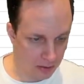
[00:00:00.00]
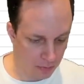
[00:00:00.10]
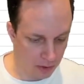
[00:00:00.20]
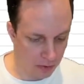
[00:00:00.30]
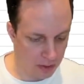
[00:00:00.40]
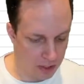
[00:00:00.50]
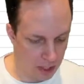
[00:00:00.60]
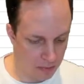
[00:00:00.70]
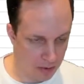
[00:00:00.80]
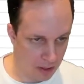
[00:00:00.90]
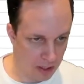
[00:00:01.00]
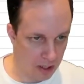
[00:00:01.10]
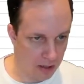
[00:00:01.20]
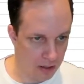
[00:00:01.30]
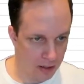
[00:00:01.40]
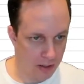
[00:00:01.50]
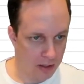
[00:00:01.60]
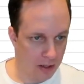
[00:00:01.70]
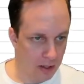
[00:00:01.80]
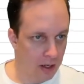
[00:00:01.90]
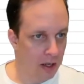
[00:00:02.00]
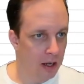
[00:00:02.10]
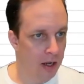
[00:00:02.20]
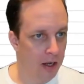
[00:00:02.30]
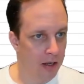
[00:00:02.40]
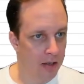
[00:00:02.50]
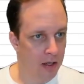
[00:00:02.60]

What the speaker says: if we do the same thing here and